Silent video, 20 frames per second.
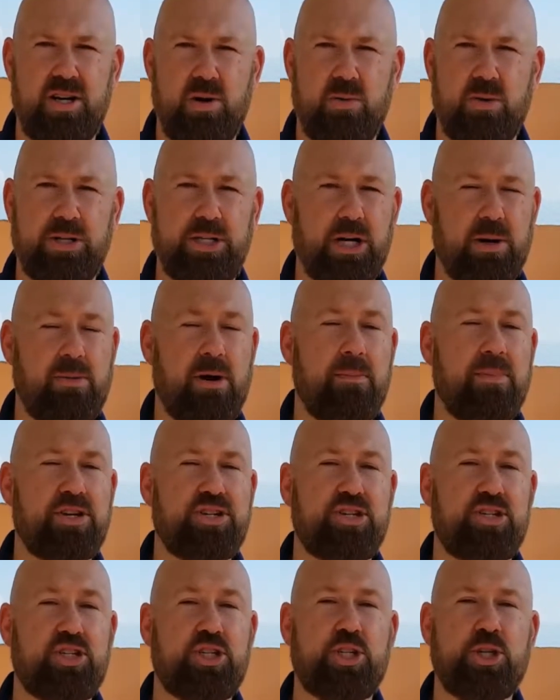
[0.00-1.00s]
We talk about
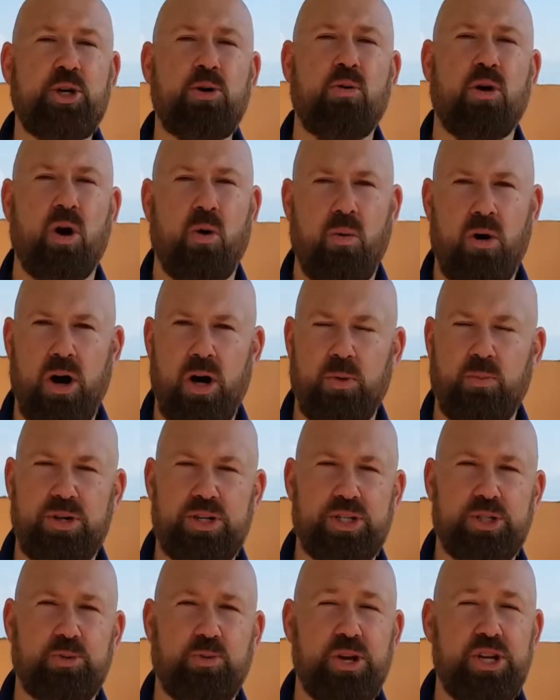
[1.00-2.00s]
Missions 201, which
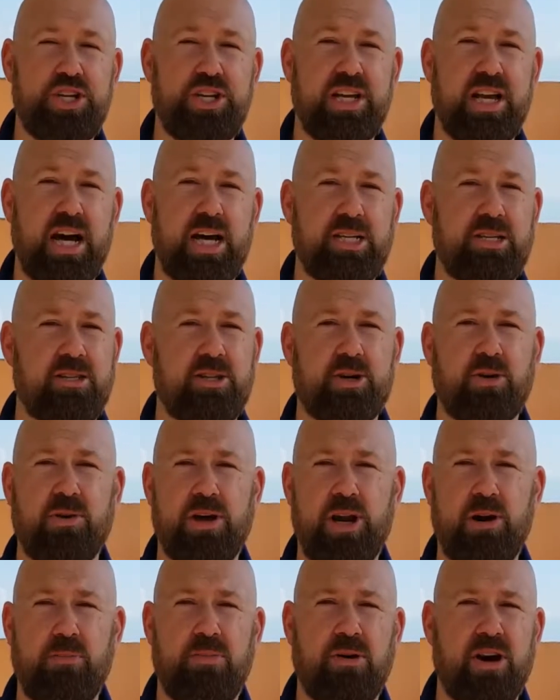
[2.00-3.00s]
is reaching out to the
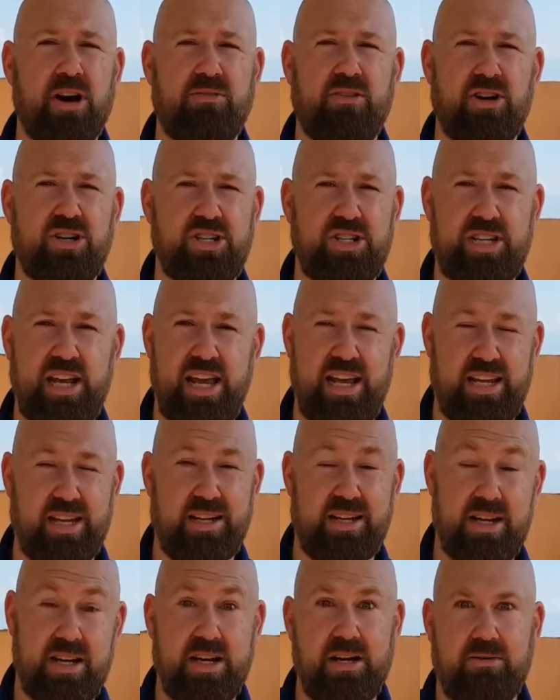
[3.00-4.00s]
greater part of our state.
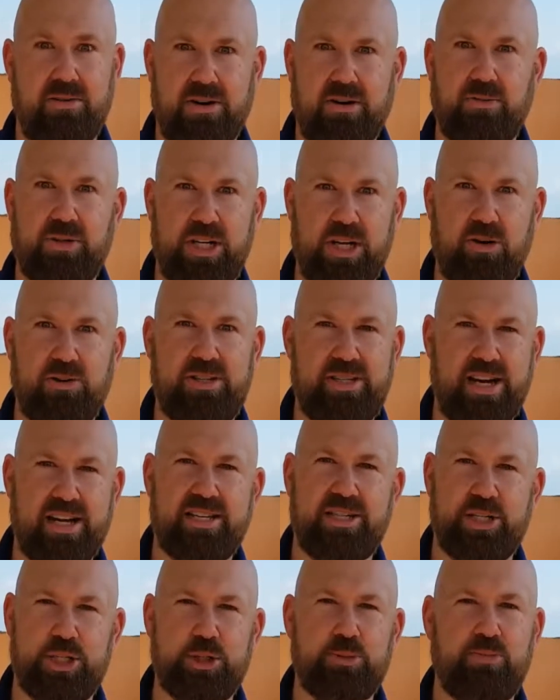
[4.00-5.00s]
Well, we know
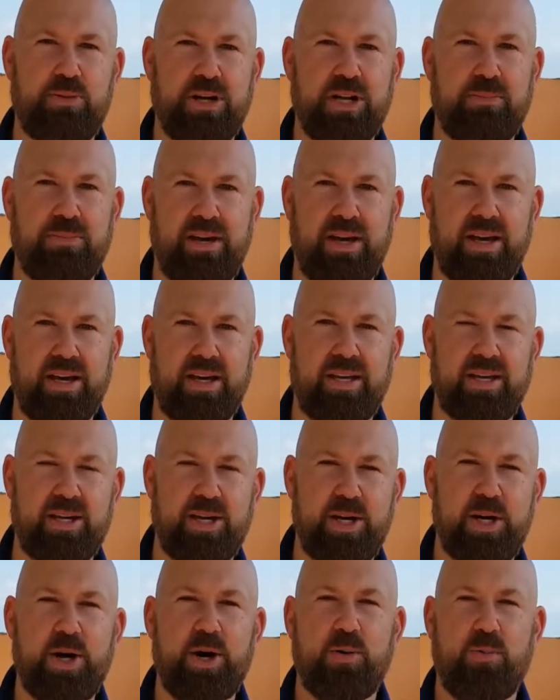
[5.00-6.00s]
Texas is pretty big.
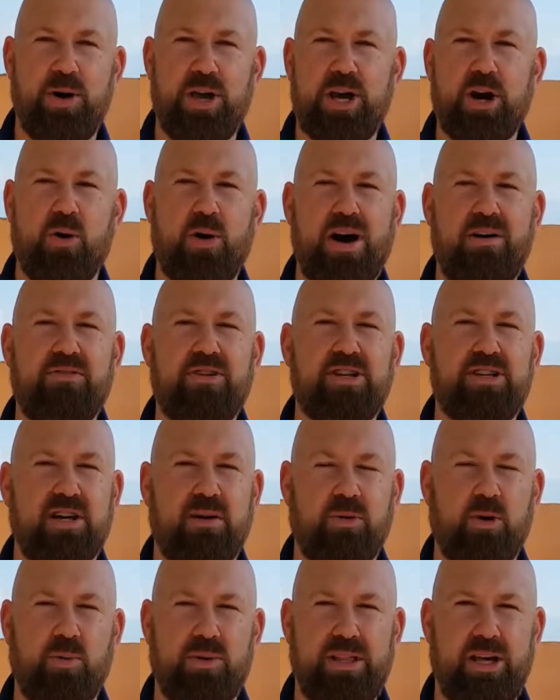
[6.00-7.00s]
We go every
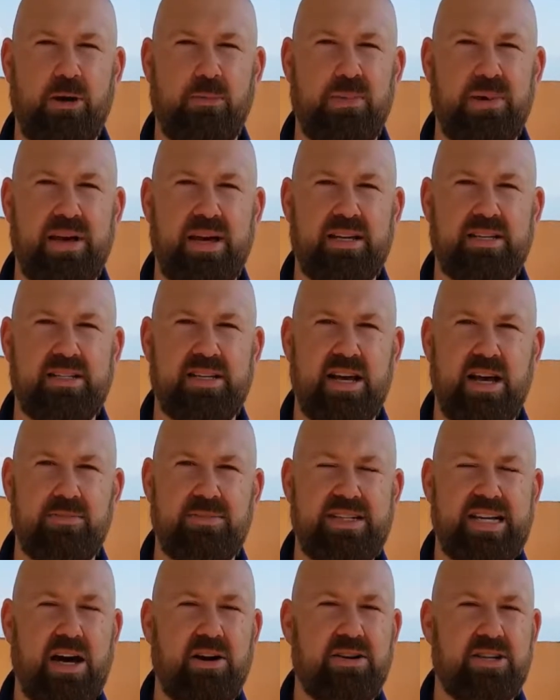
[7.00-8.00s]
summer with
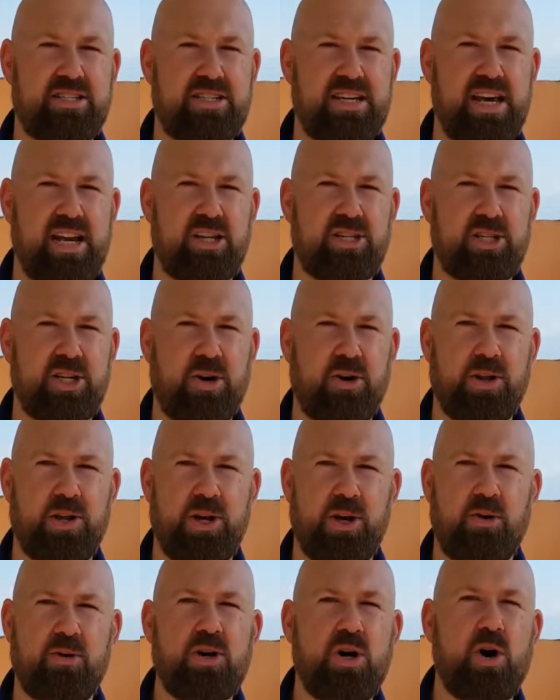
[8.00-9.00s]
LPSM down to San
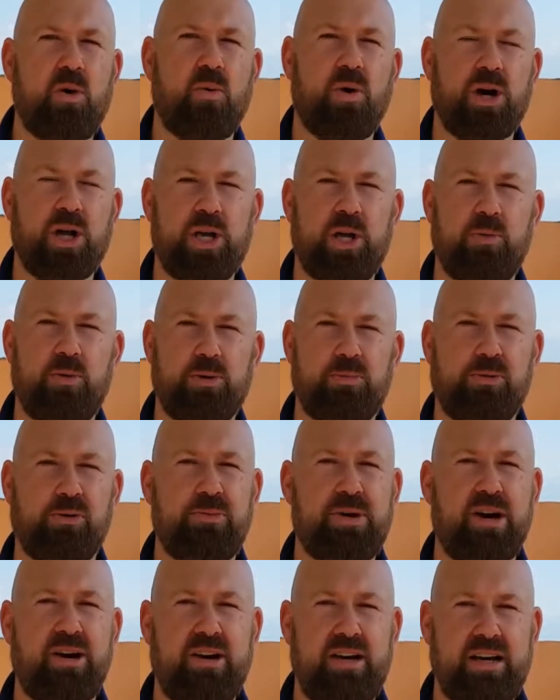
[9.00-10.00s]
Antonio, working with
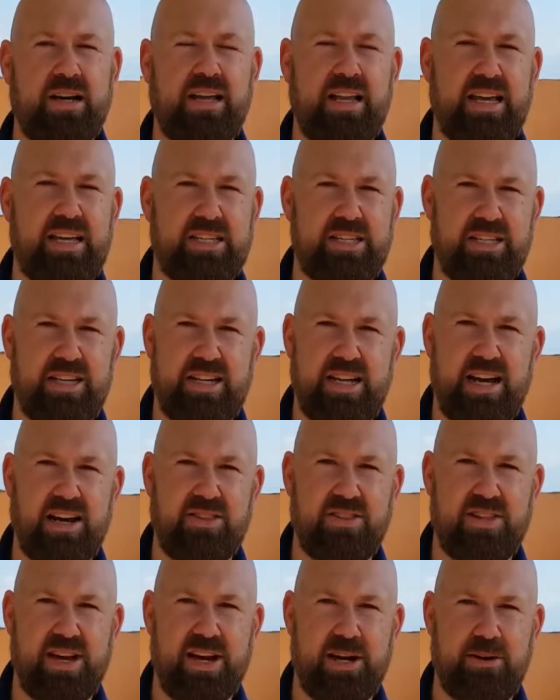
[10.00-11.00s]
Primera Iglesia down
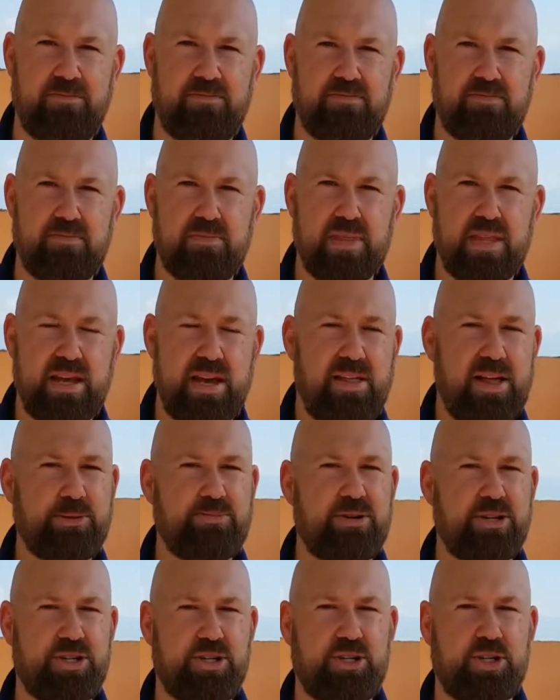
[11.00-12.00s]
there. And that's
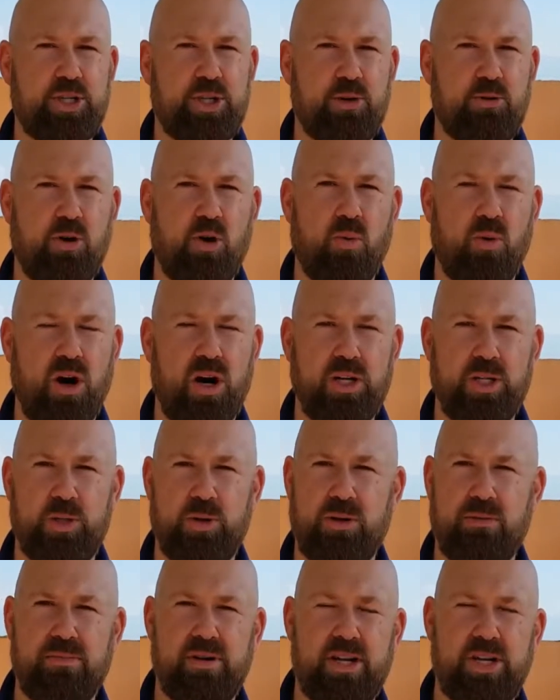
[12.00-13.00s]
Missions 201,
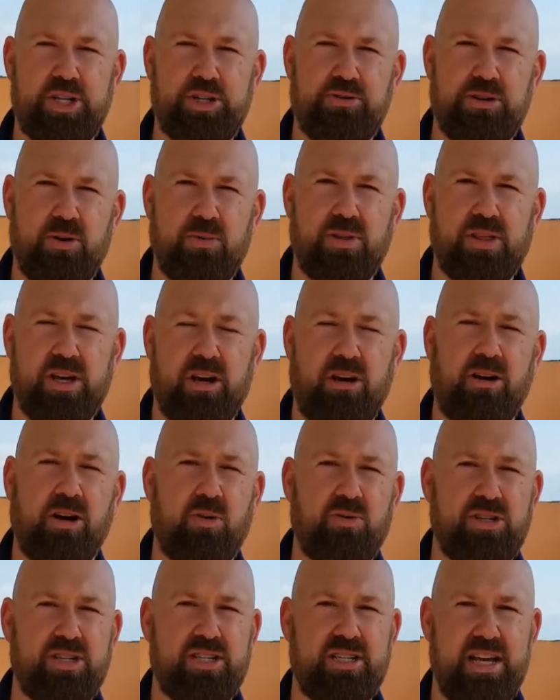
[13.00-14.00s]
doing ministry within our
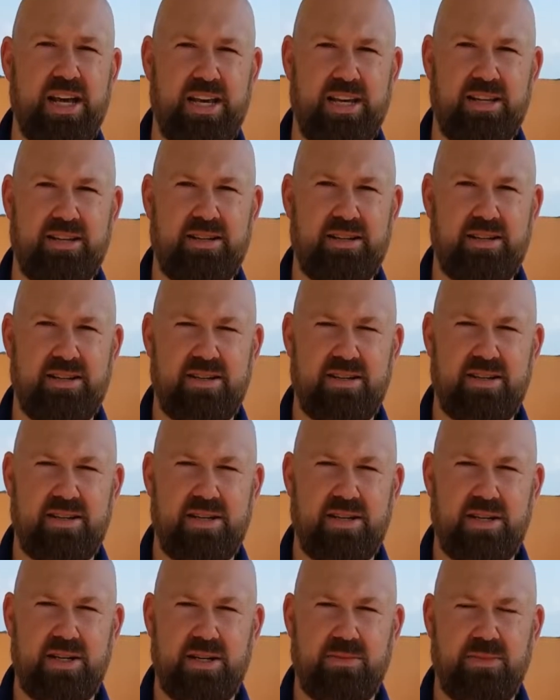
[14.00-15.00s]
own state.
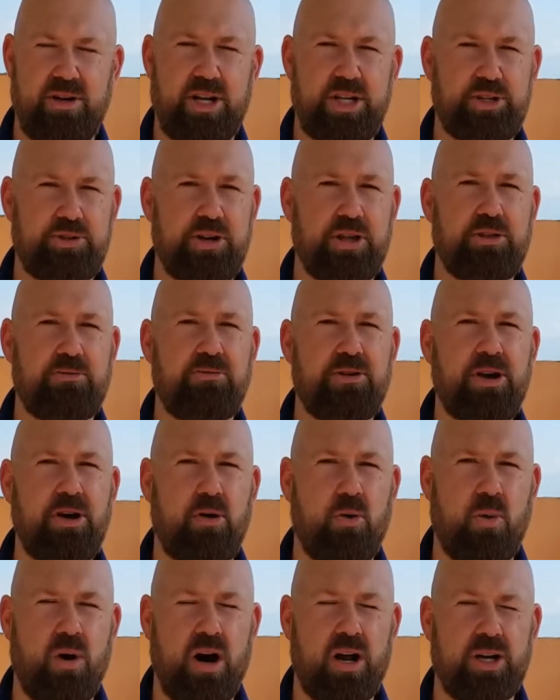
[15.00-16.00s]
Ministry
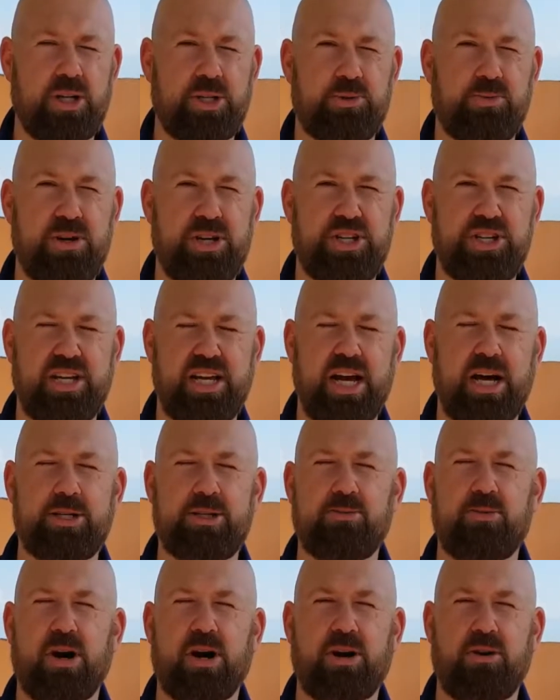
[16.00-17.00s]
301 is reaching out
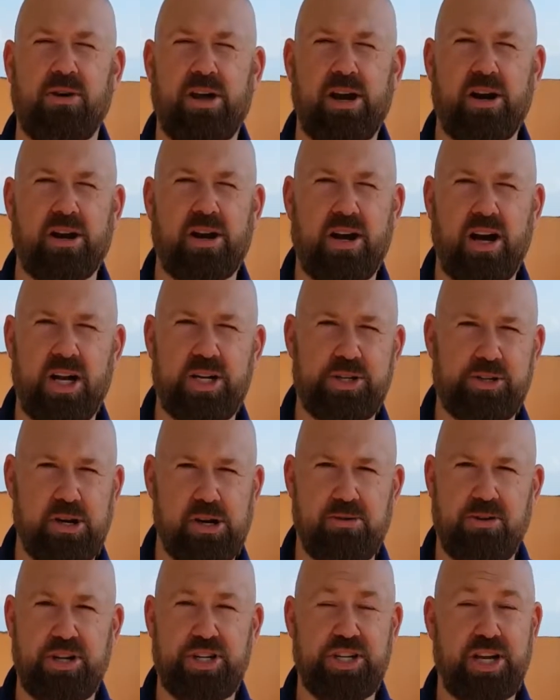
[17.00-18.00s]
to our greater country,
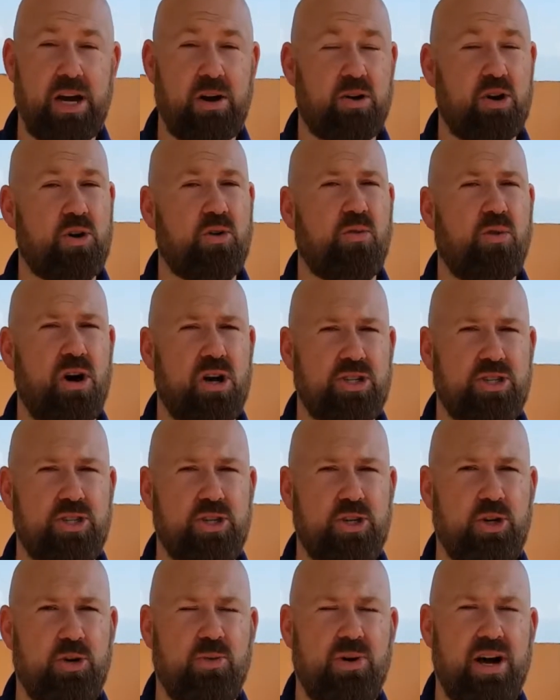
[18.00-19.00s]
reaching out across the
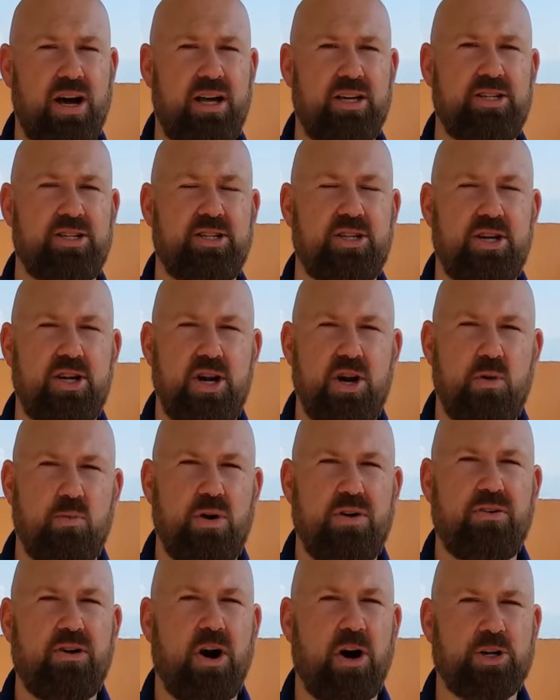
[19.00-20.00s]
U.S.
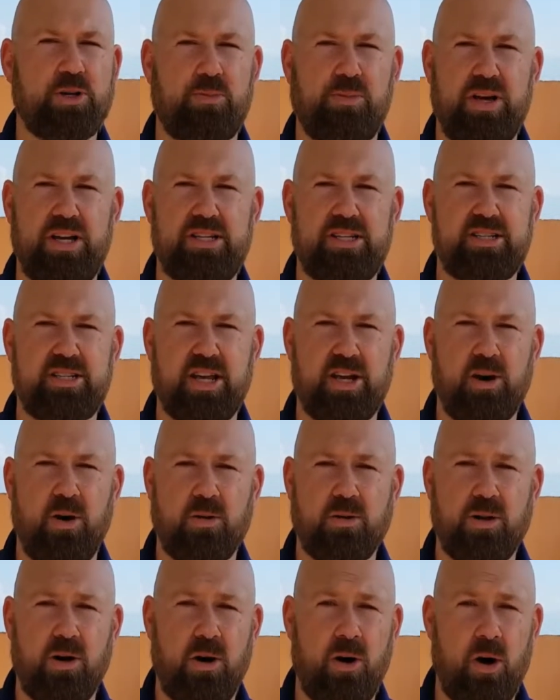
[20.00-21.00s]
We've gone to places like
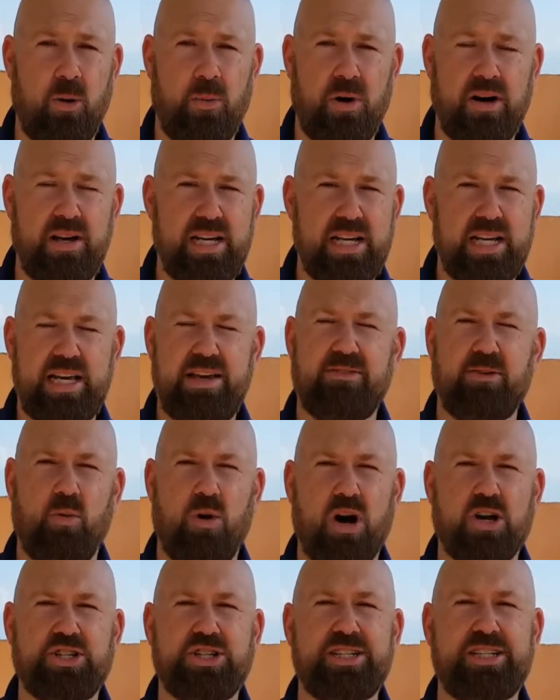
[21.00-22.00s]
Oklahoma, even
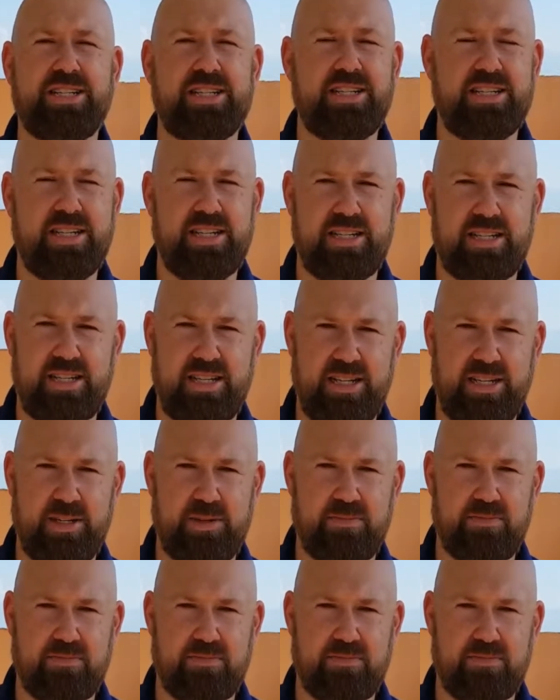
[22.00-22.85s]
Washington, D.C.